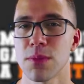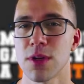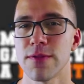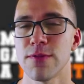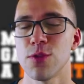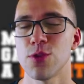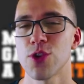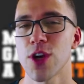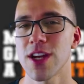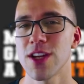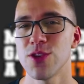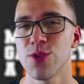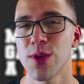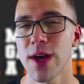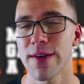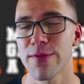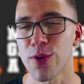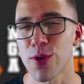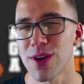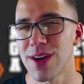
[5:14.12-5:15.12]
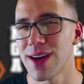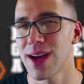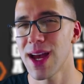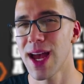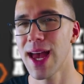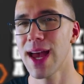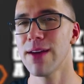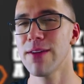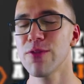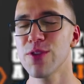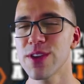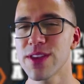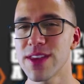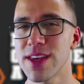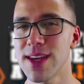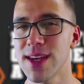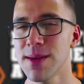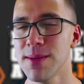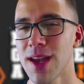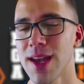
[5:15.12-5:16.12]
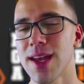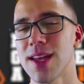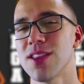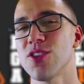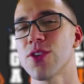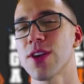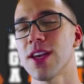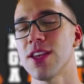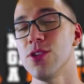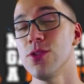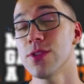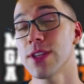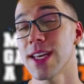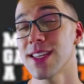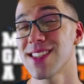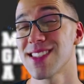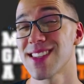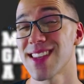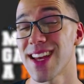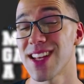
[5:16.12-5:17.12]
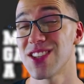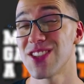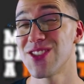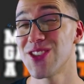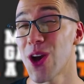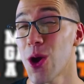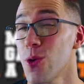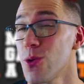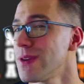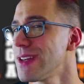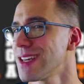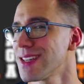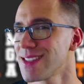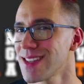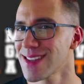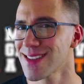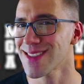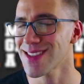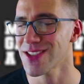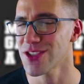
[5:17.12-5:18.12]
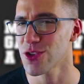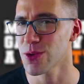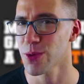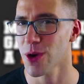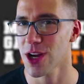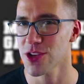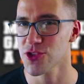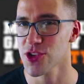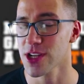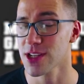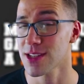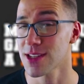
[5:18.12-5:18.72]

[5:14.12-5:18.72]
if you try to do that for everything and look at use cases that don't exist in your project